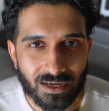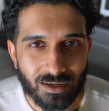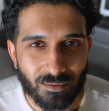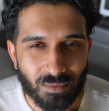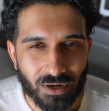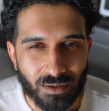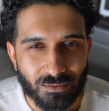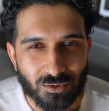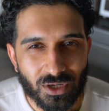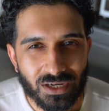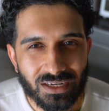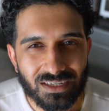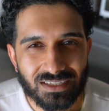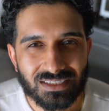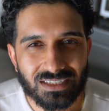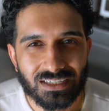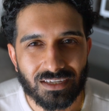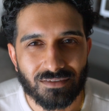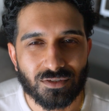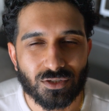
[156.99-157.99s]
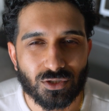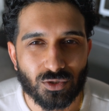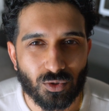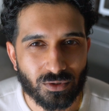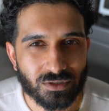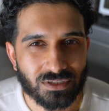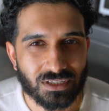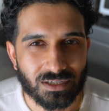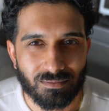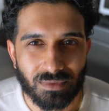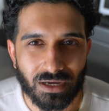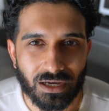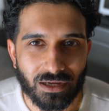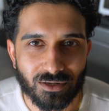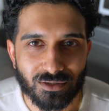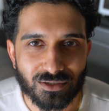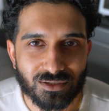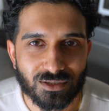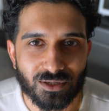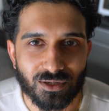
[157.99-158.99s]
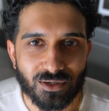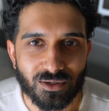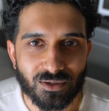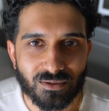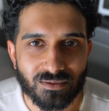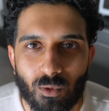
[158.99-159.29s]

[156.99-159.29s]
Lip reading: but I'm trying to see if sourcing matters too.